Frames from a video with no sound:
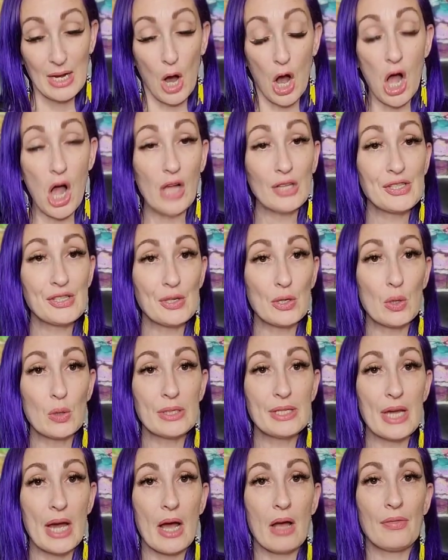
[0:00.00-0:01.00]
Also
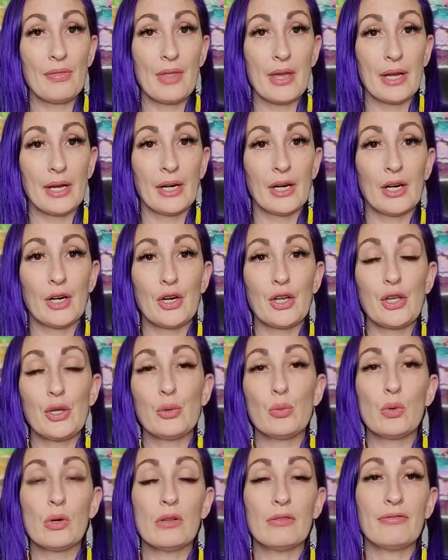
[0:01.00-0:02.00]
down there, you
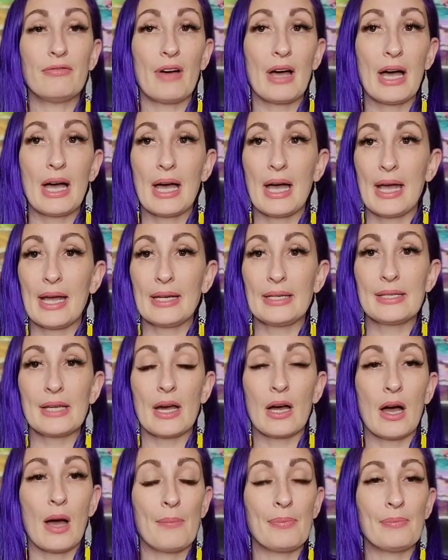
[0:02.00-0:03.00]
will find
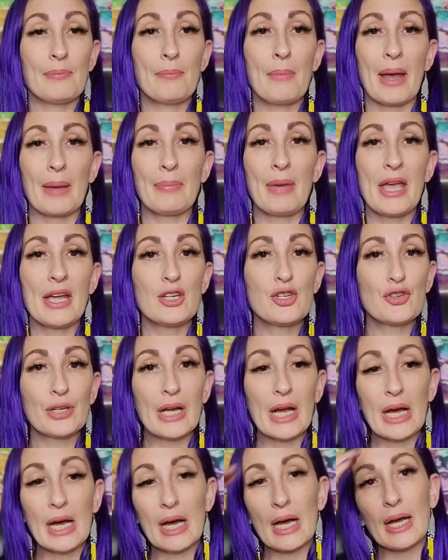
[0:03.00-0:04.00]
my
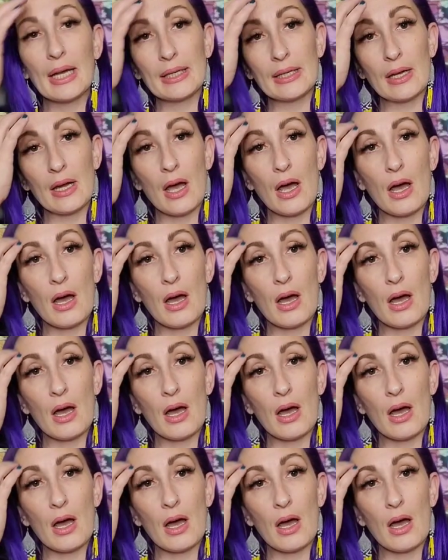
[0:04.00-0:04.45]
Patreon.